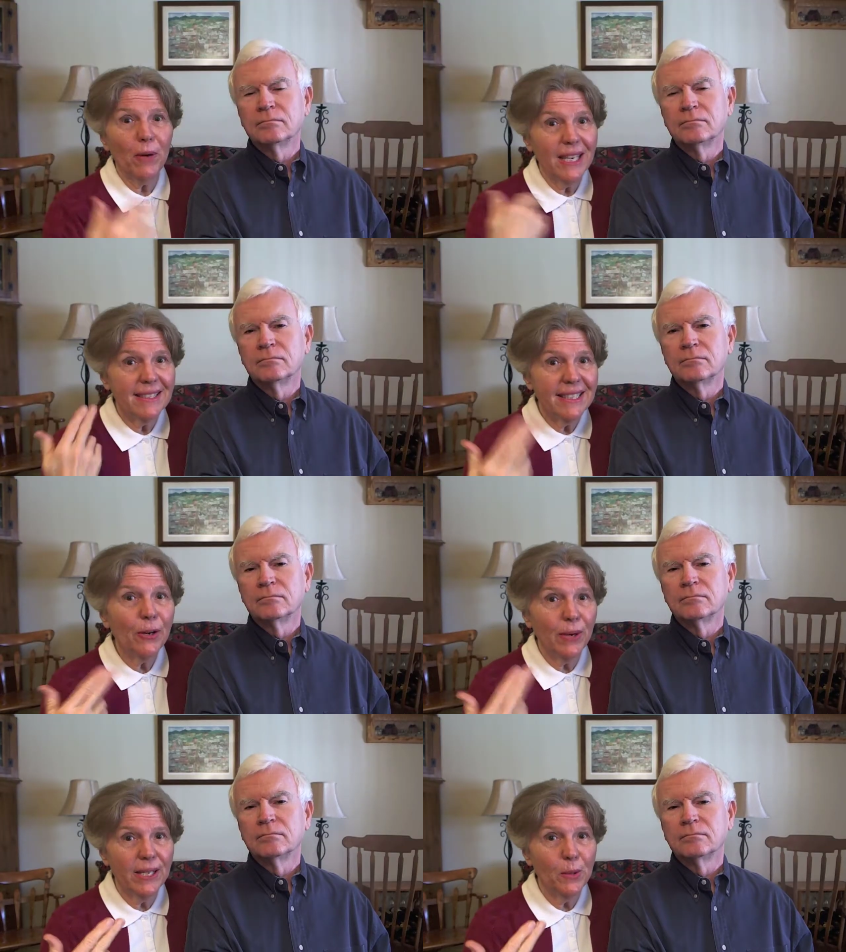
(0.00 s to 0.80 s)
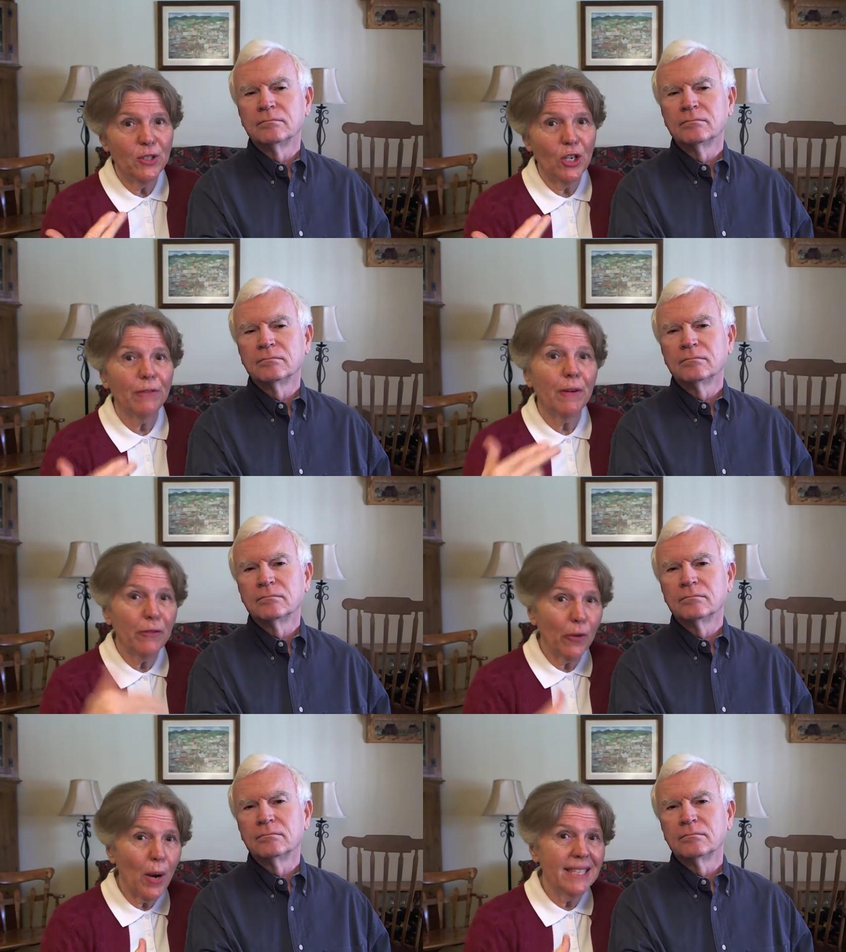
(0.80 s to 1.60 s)
Speaker 1: considering switching
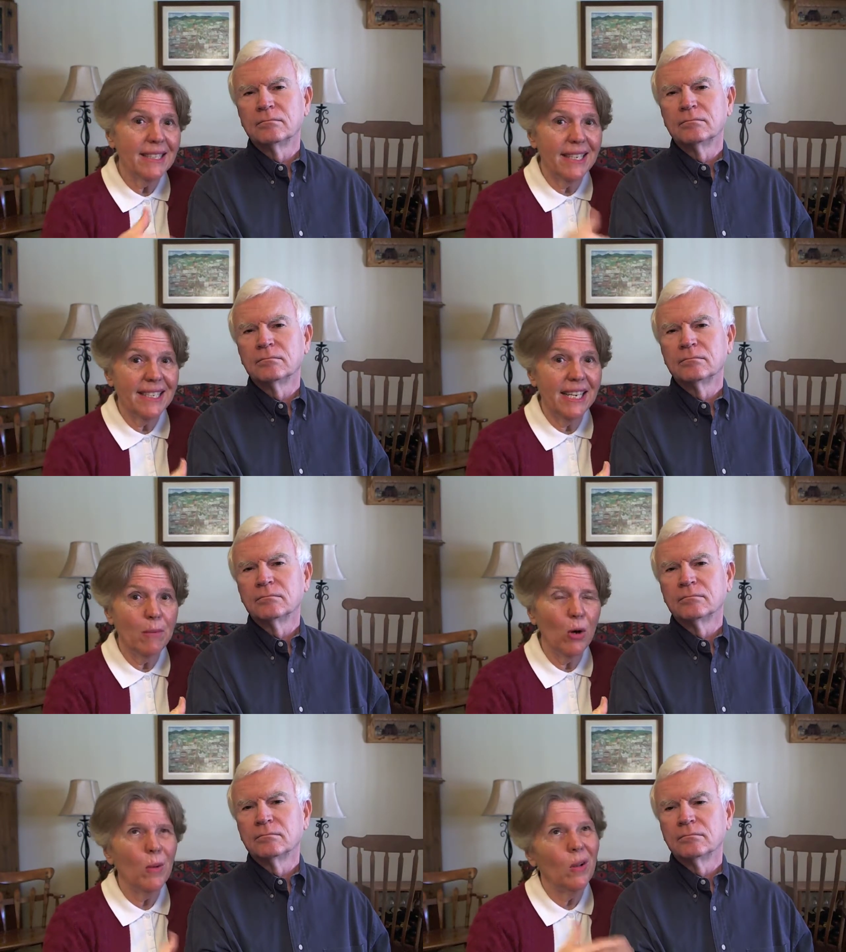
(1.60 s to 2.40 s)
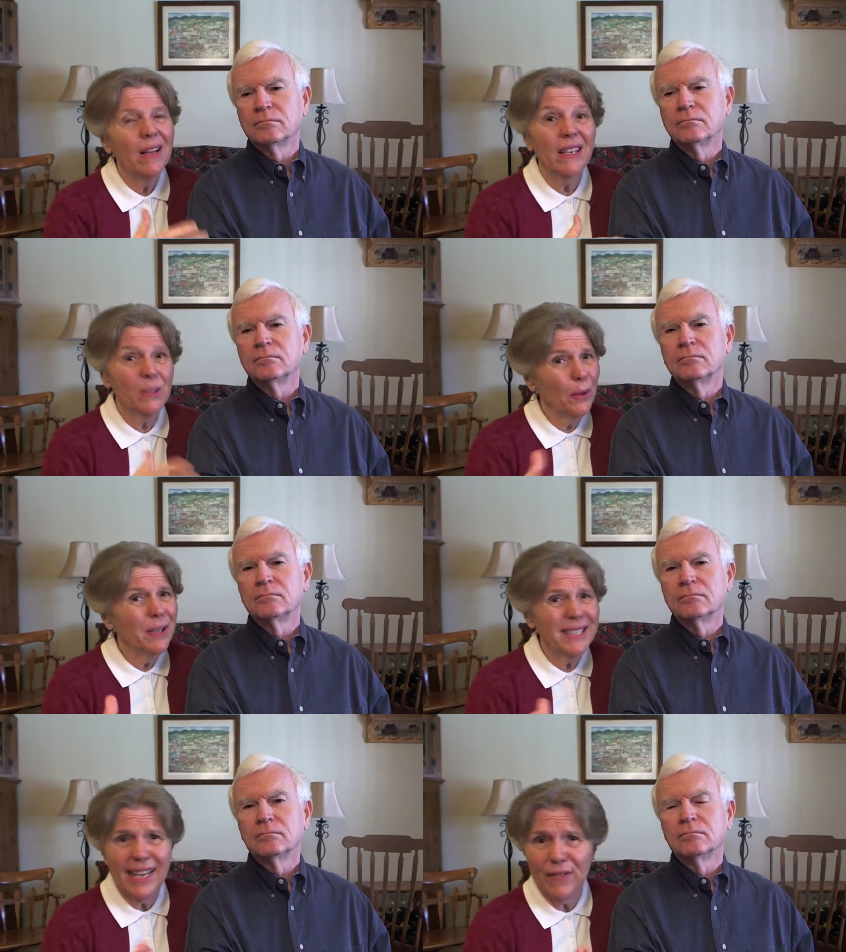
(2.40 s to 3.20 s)
from Verizon to T-Mobile, because we were
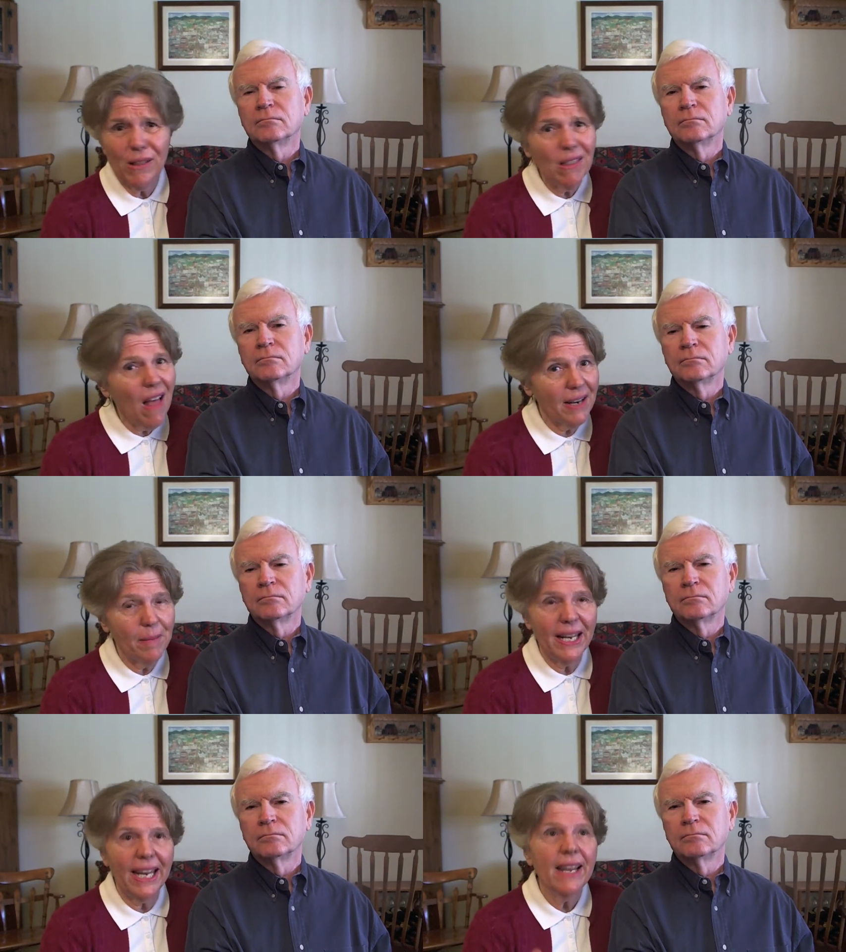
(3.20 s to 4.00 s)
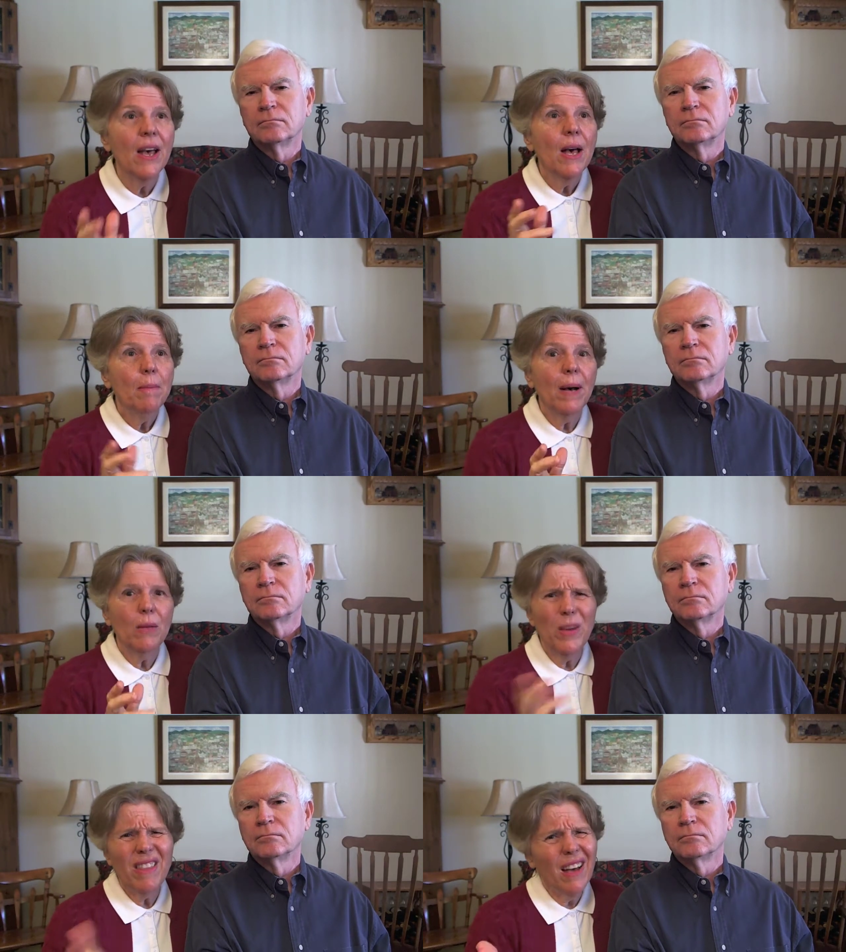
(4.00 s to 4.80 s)
going to save a lot of money,
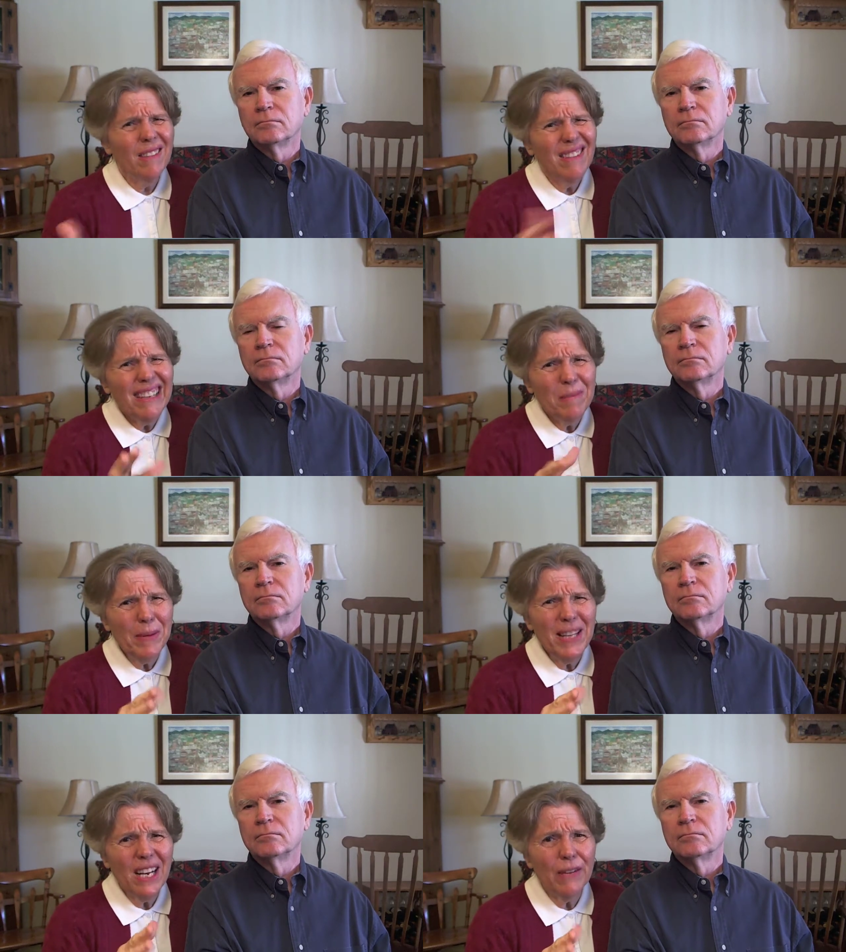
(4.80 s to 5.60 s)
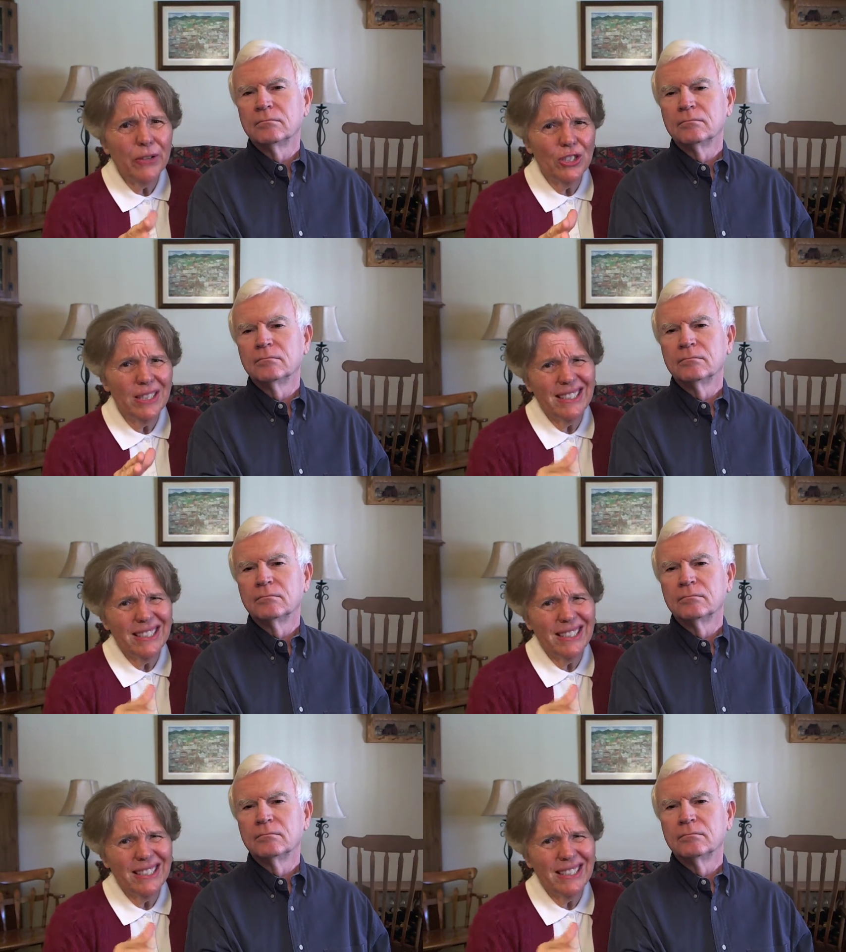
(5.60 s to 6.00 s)
but we thought, oh, maybe the coverage is